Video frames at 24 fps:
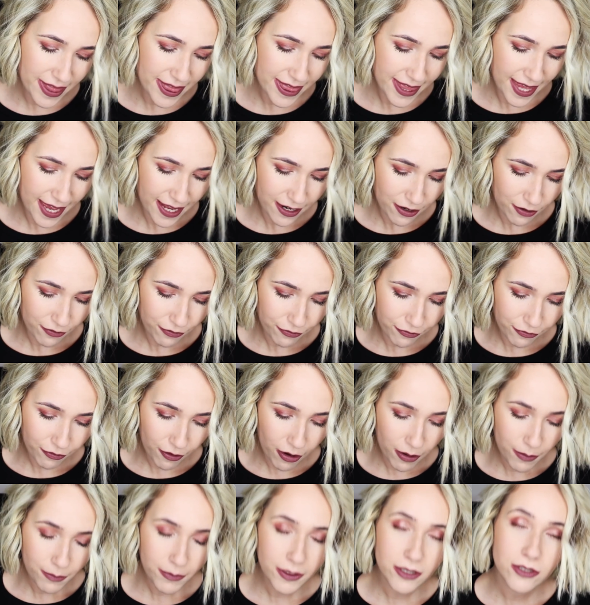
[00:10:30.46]
And then
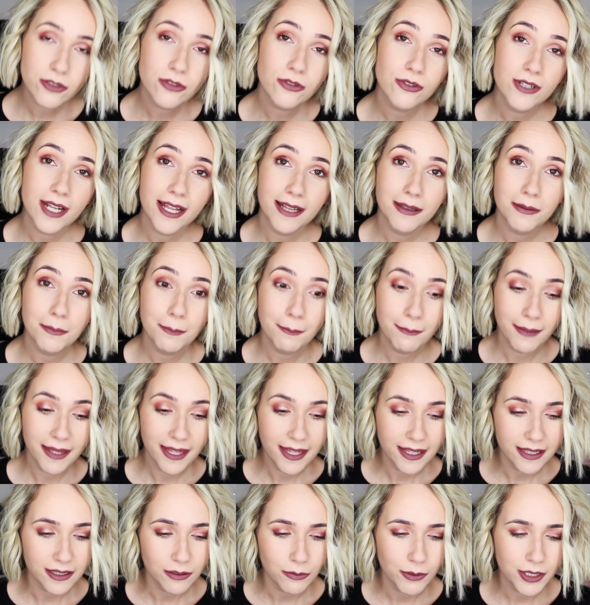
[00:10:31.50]
from Dunnell
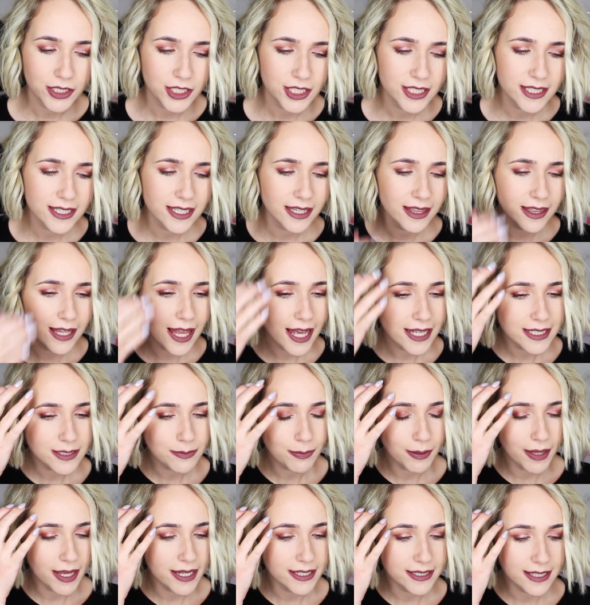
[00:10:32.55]
Mill, which is the
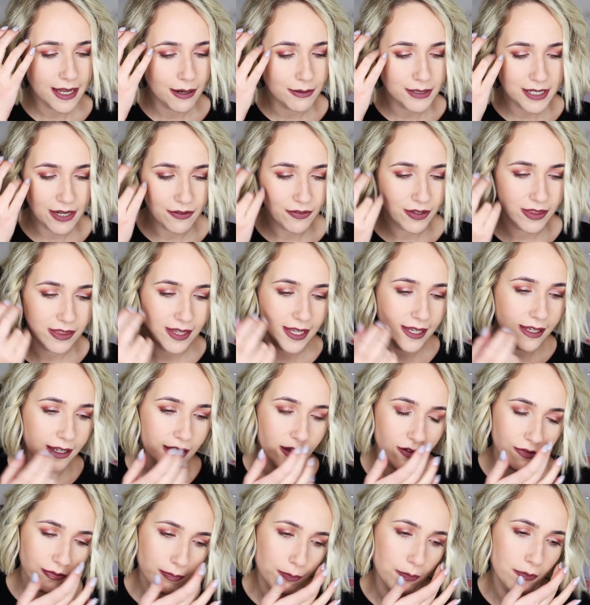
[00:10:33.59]
last place I would ever
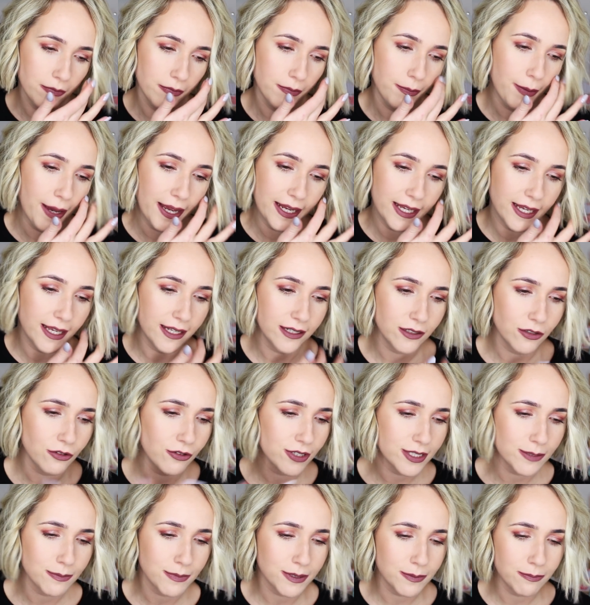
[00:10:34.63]
think of buying
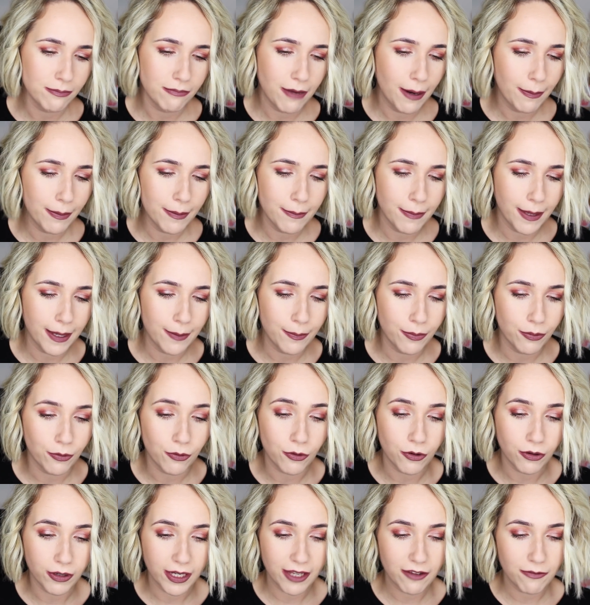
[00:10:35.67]
Christmas wrapping paper
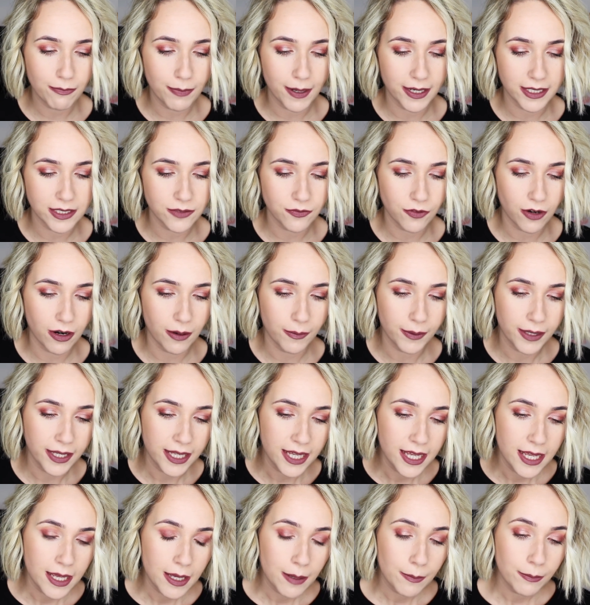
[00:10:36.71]
or gift bags from,
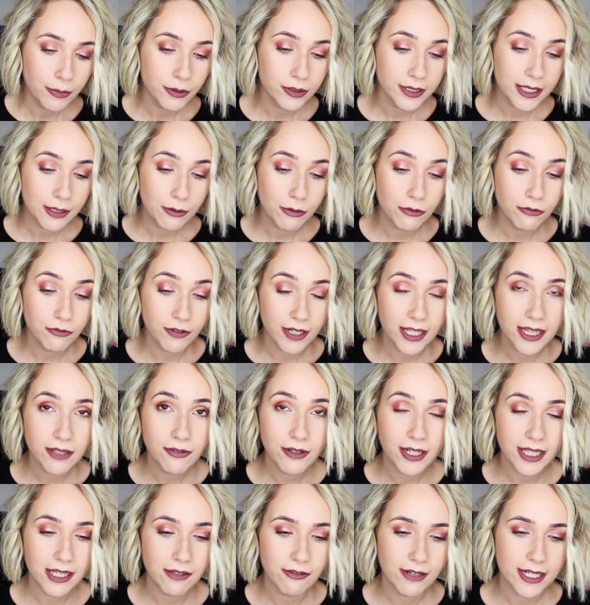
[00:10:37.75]
but they were
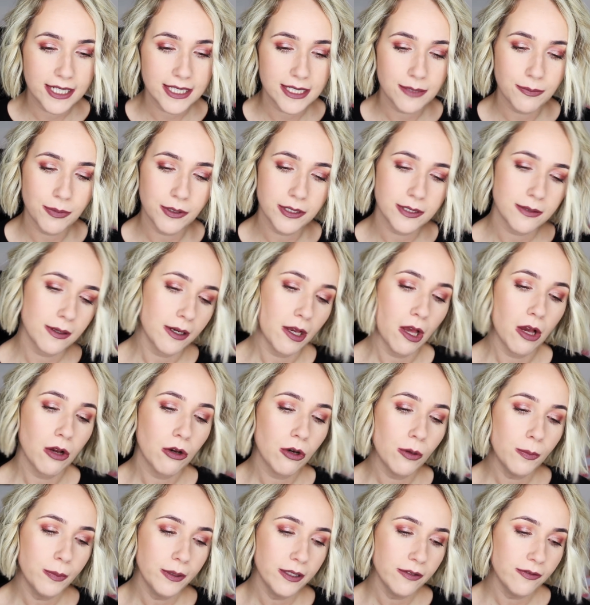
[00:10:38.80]
really, really reasonable. So I got
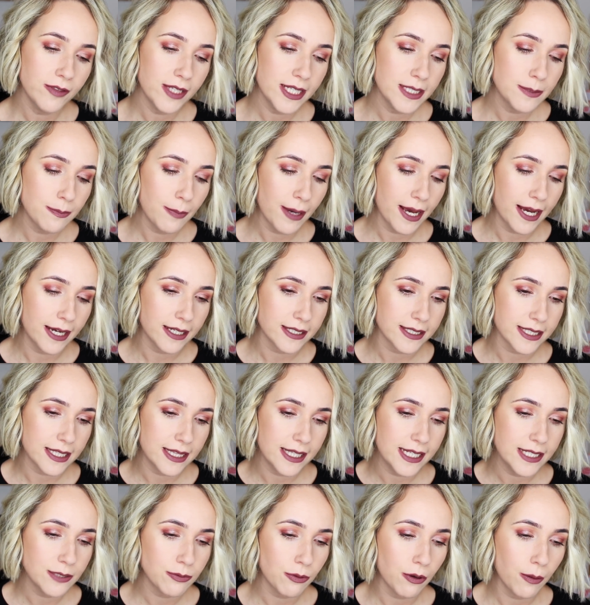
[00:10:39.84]
a couple of these bags,
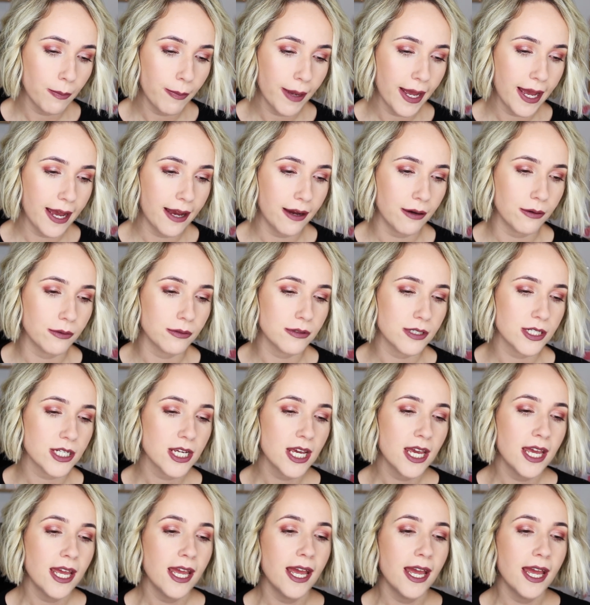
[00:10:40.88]
and these were £1,